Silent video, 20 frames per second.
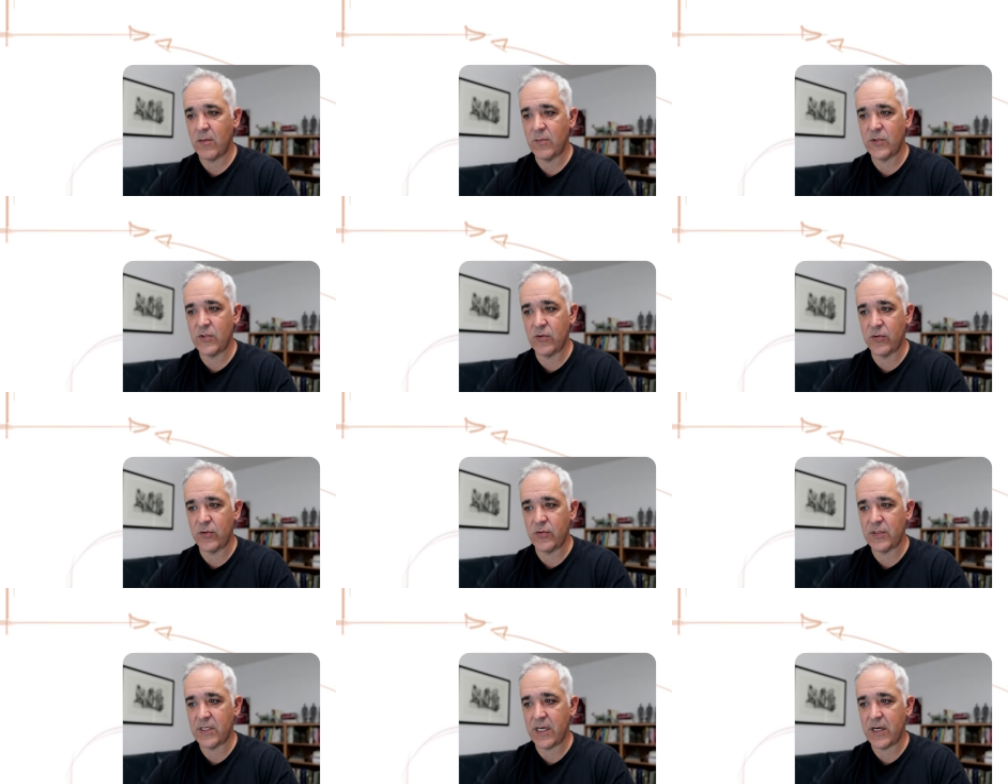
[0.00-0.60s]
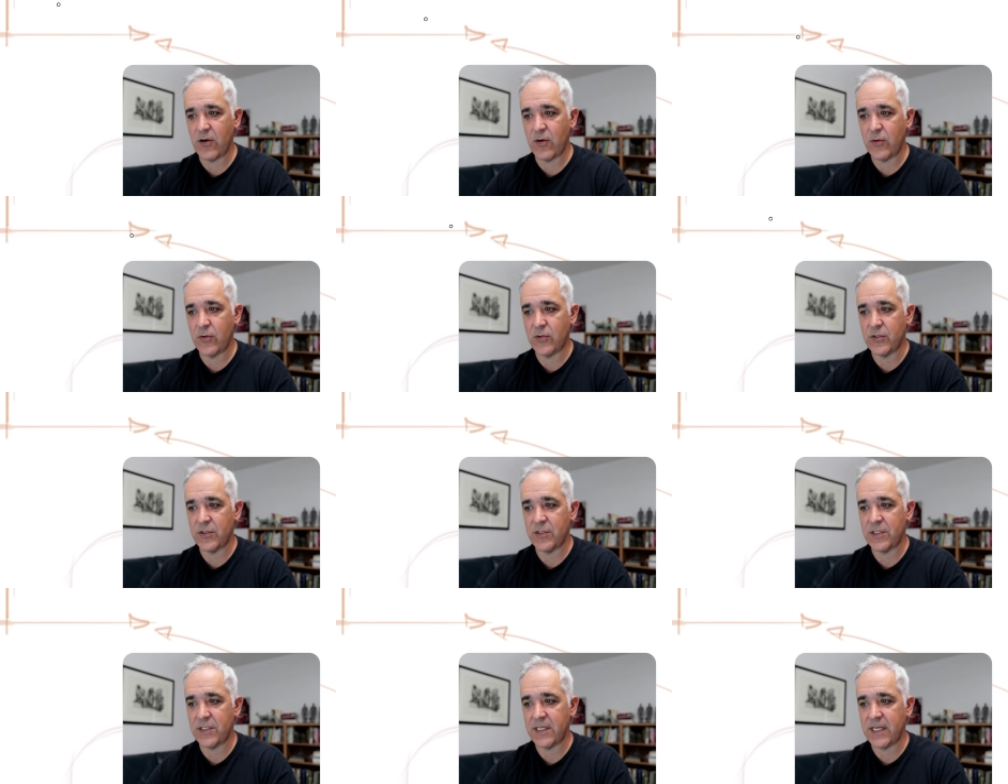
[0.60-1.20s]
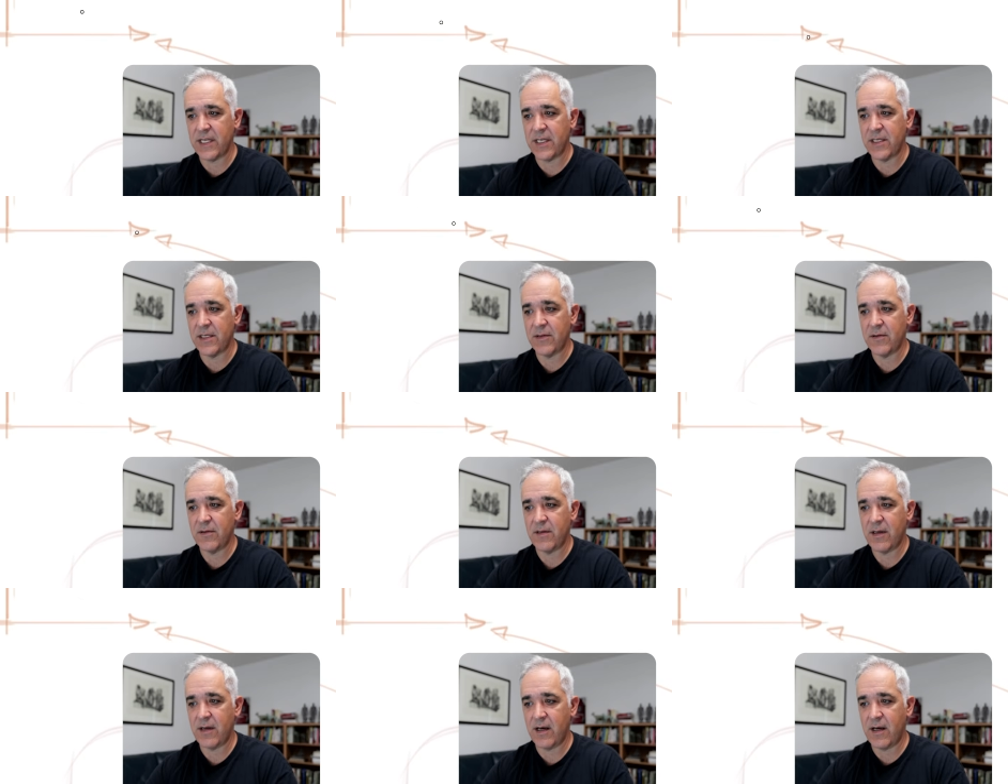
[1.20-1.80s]
So those arrows are just kind of
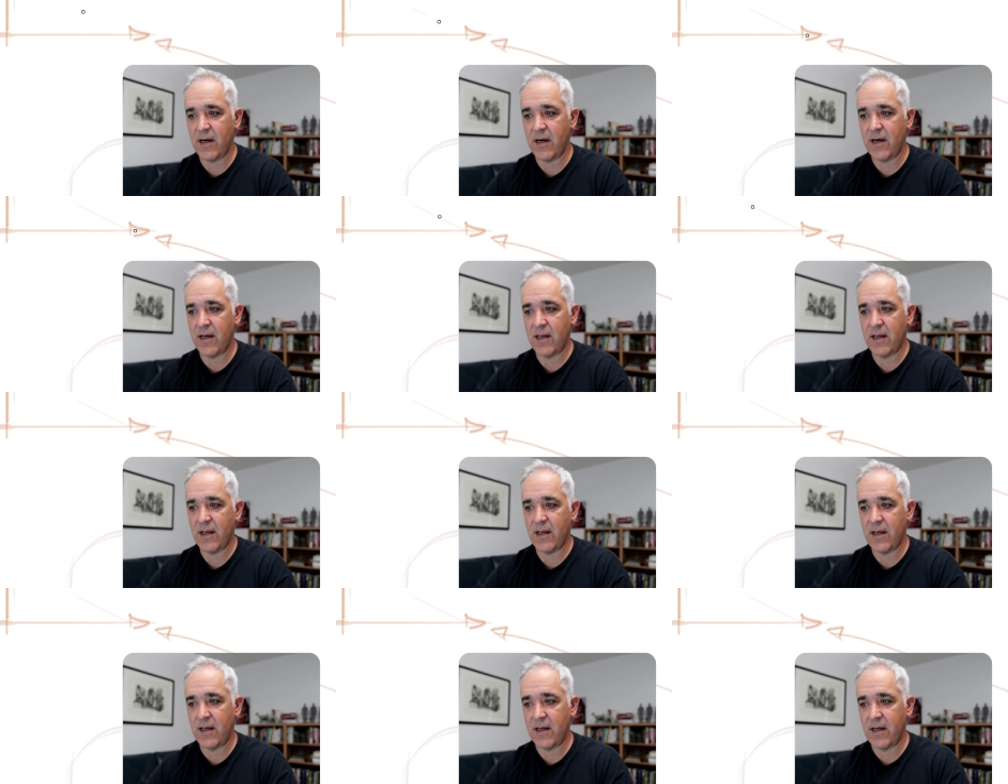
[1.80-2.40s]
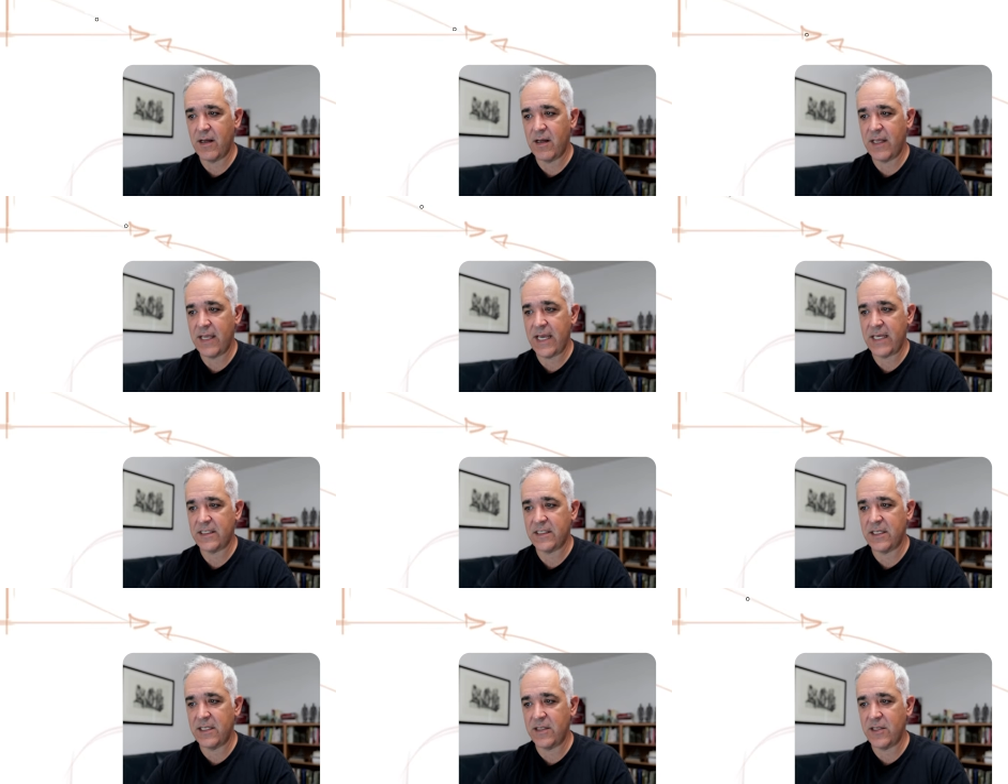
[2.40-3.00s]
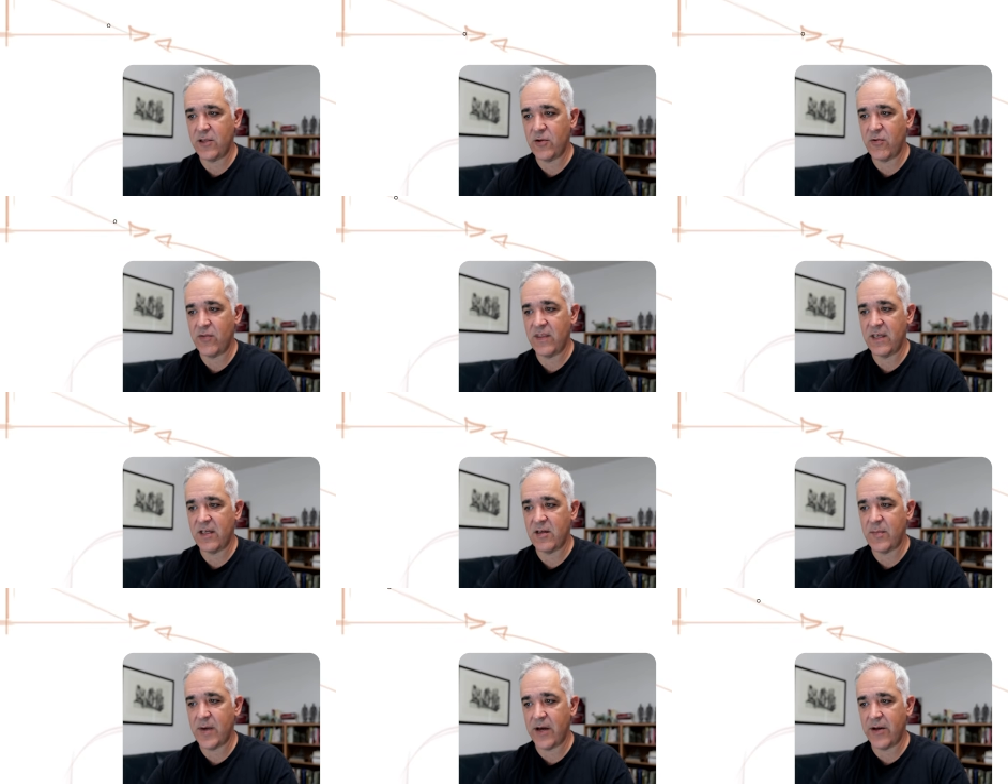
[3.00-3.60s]
asking that you
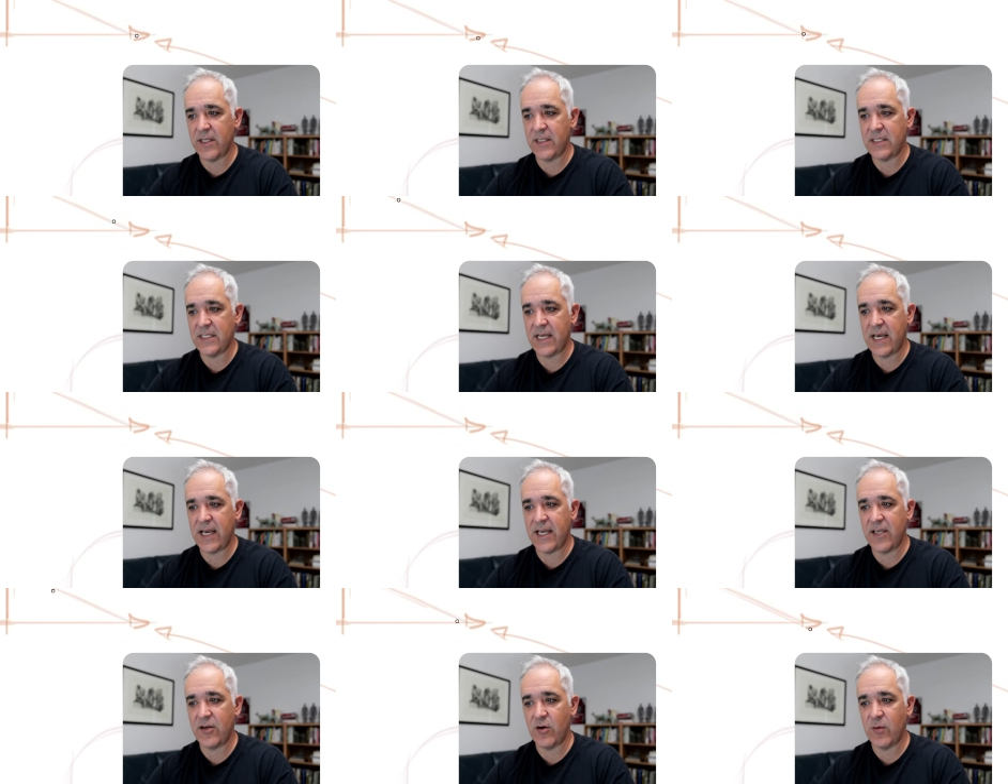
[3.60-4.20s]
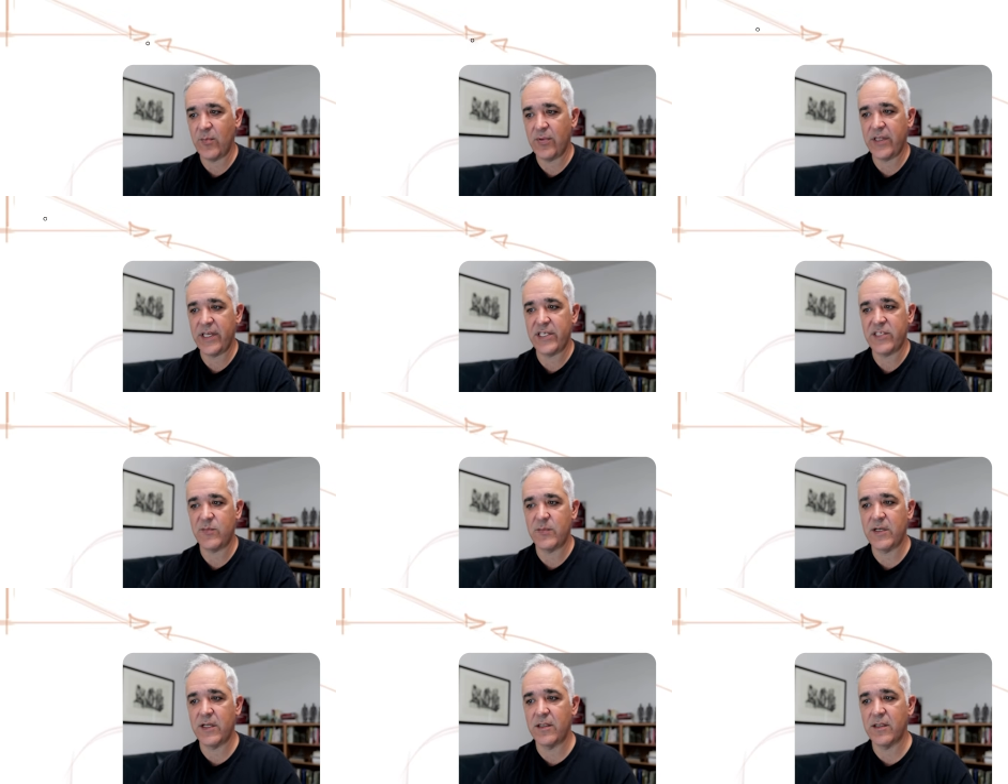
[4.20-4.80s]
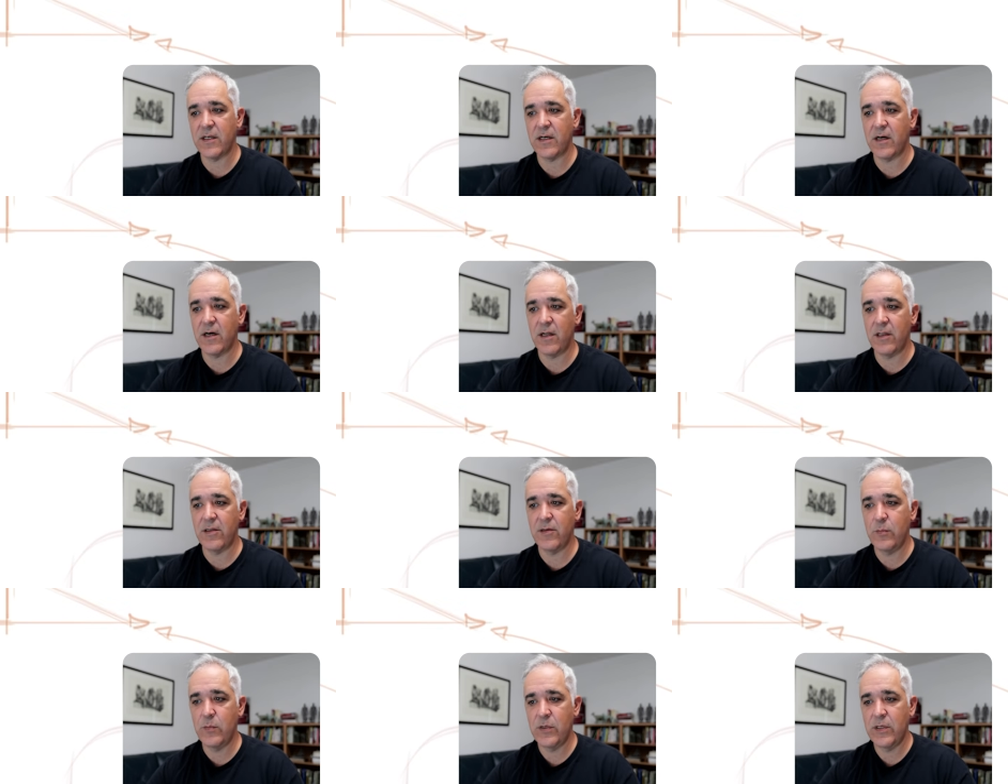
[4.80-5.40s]
think about its height or placement on the
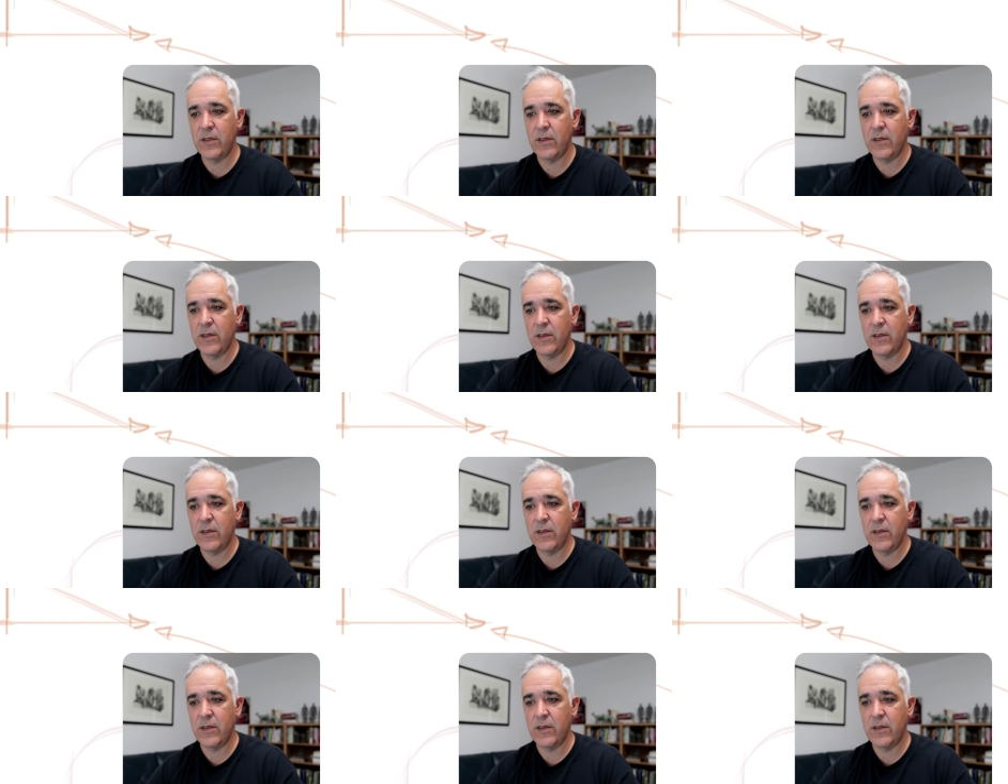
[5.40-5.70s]
column.